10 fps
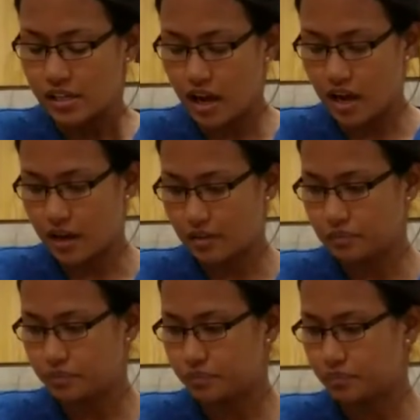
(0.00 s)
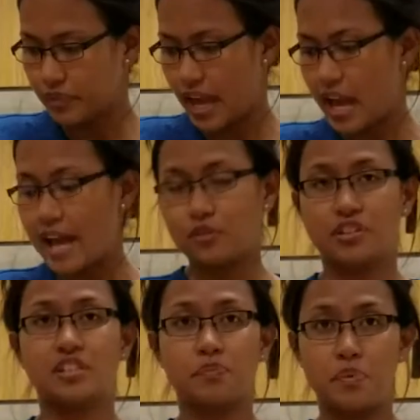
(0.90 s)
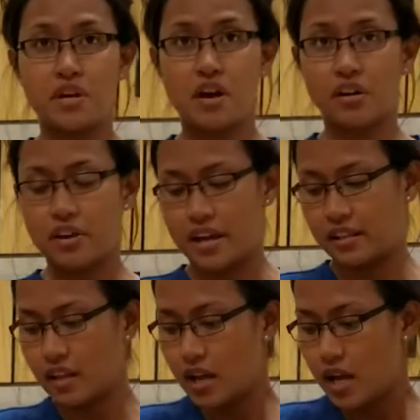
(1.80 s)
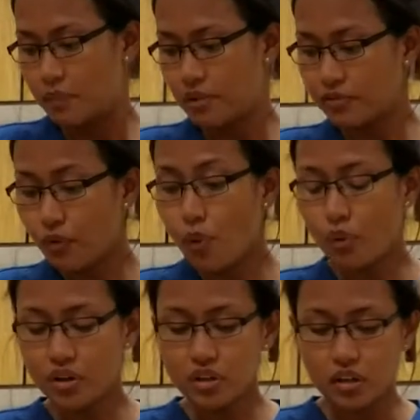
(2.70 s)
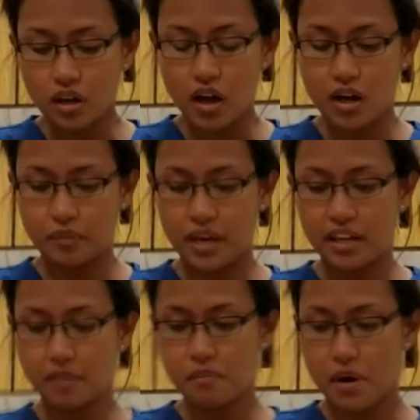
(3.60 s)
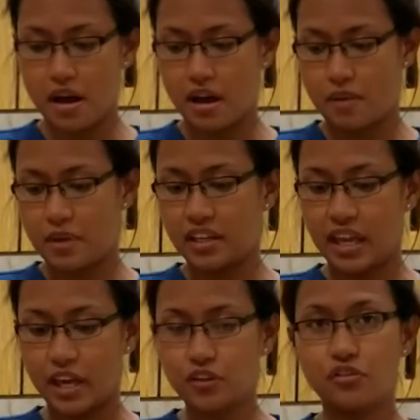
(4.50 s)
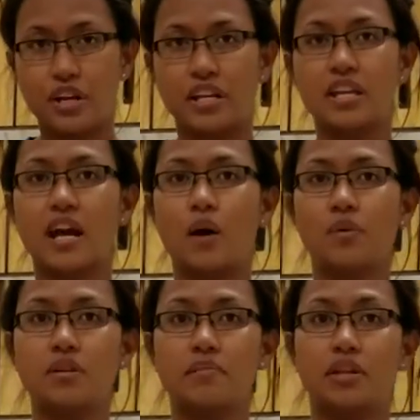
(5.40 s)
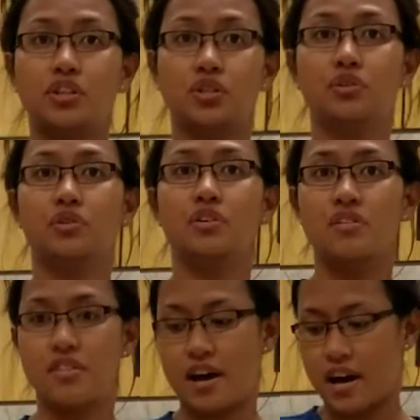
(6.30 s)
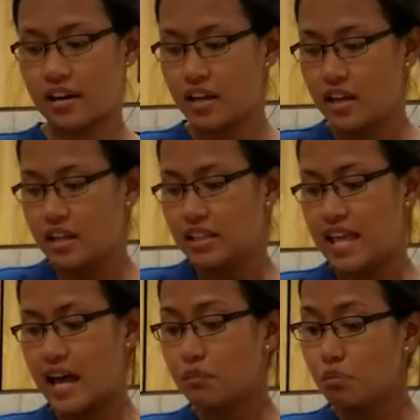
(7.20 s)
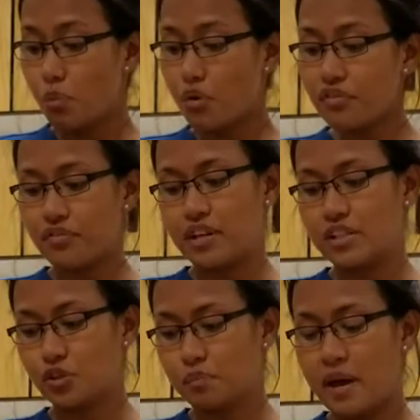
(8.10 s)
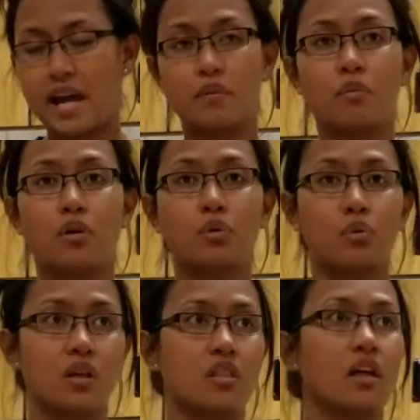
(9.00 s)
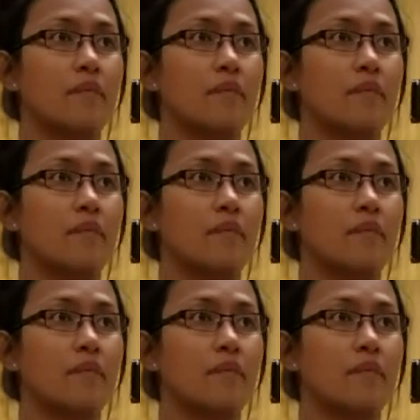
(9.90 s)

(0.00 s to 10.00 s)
Actually, that's PRN. Before getting my medication ready, I want to make sure that that morphine is compatible with